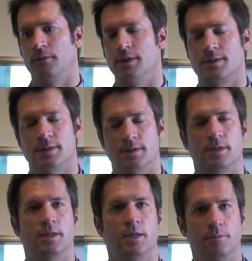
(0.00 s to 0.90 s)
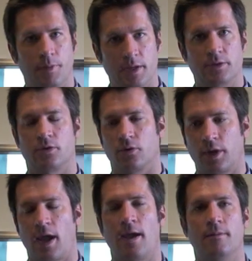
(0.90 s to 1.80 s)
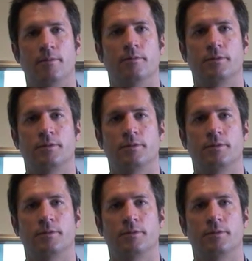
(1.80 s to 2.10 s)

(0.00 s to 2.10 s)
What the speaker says: This is the pincer cam